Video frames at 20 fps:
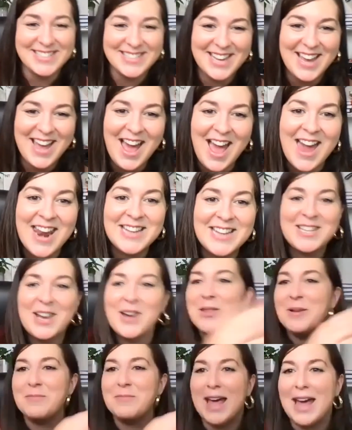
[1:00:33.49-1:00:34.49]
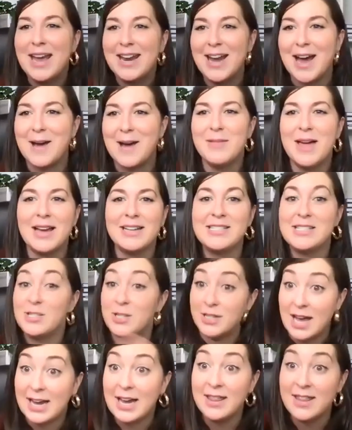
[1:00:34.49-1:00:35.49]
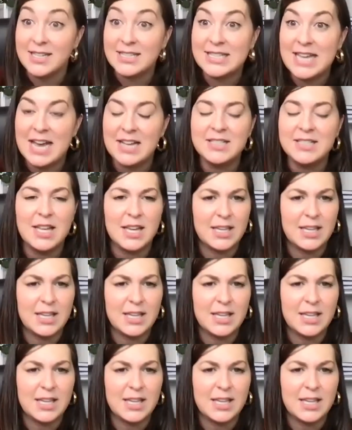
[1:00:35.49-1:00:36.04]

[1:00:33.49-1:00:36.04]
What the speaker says: And I tell them later, I'm like, did you like how that sounds?